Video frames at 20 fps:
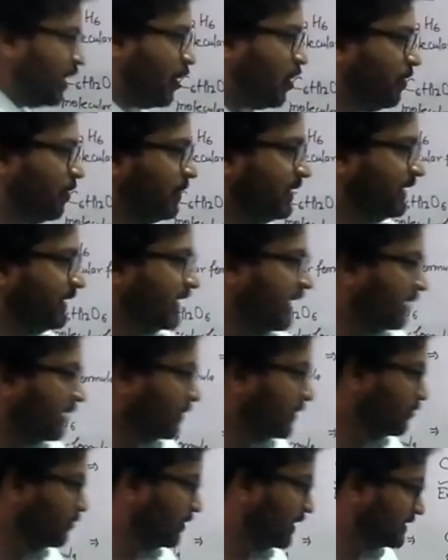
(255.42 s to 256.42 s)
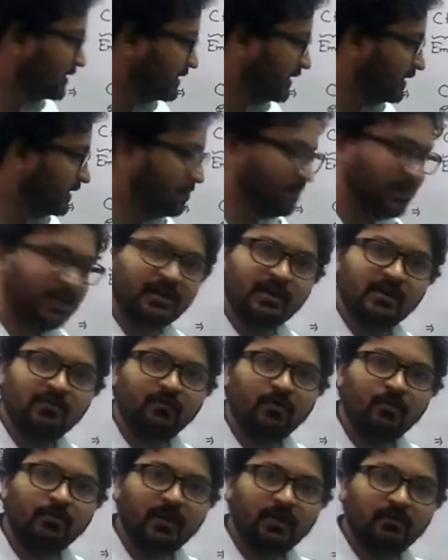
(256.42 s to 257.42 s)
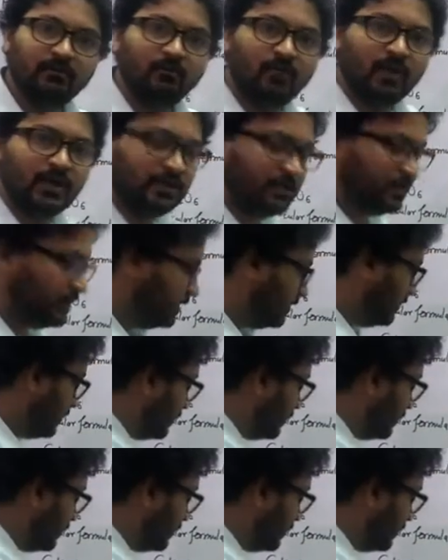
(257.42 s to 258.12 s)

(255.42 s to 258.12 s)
How many carbon you can see in empirical formula? 1.